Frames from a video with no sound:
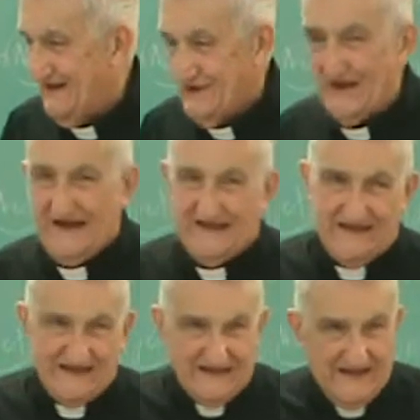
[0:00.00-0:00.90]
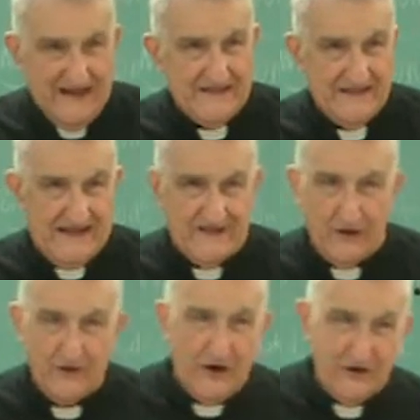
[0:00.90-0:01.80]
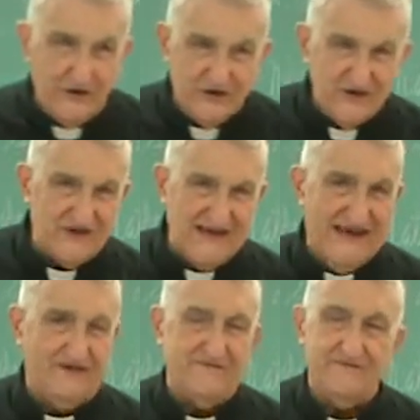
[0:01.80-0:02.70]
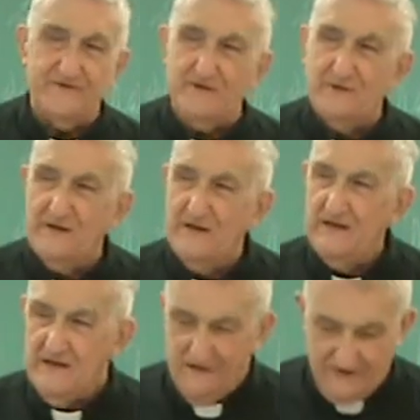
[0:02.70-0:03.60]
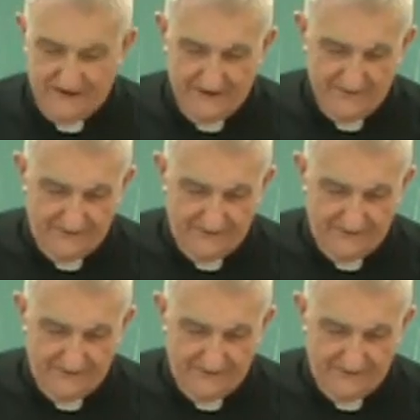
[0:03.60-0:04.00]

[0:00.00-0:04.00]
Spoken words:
The cat has an end that the dog does not have, Okay?